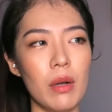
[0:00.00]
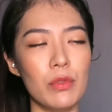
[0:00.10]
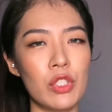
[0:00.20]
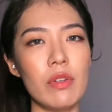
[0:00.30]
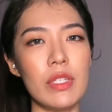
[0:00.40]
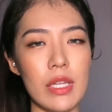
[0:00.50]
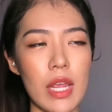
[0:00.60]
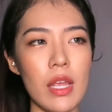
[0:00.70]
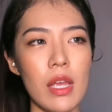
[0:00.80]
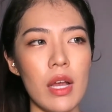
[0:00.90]
throughout the
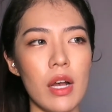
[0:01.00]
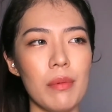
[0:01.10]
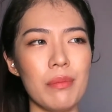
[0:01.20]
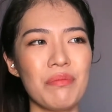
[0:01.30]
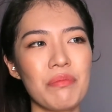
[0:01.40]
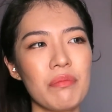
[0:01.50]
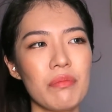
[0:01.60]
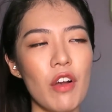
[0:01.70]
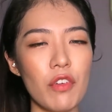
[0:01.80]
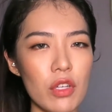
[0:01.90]
day.
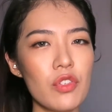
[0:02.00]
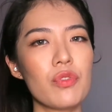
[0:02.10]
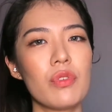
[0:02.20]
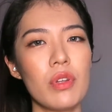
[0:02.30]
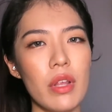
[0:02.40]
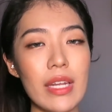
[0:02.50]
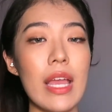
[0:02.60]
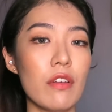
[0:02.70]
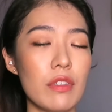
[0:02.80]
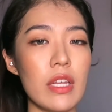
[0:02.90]
Of course, at the
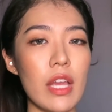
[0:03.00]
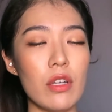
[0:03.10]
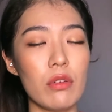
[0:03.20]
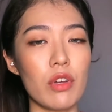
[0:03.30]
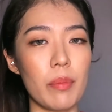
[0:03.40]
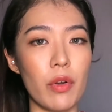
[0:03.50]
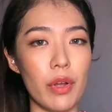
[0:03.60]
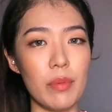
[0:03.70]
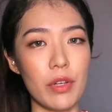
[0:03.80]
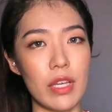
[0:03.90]
end of the day, I do look a bit
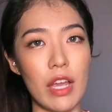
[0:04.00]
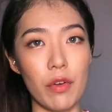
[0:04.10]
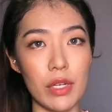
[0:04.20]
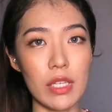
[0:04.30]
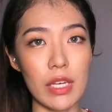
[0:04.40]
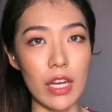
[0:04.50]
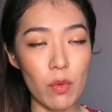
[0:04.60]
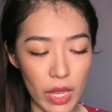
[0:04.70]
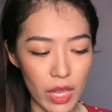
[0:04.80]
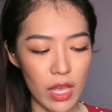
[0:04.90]
oily because I have oily skin
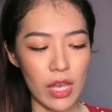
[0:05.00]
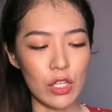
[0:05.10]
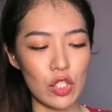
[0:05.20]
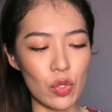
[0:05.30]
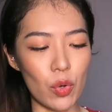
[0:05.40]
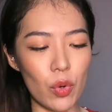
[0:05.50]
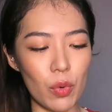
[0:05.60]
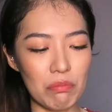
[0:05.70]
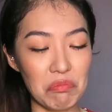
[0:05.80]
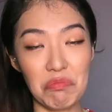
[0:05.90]
anyway. So
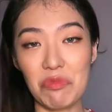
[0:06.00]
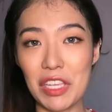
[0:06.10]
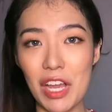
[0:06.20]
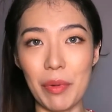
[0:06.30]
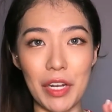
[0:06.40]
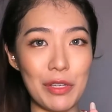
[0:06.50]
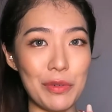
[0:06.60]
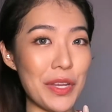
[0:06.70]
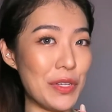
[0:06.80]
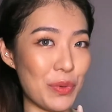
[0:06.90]
yeah, but I do
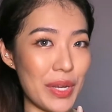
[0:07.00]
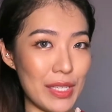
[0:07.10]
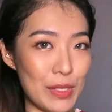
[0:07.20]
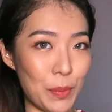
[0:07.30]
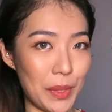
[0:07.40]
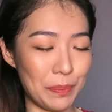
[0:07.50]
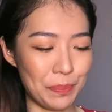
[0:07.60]
enjoy this one.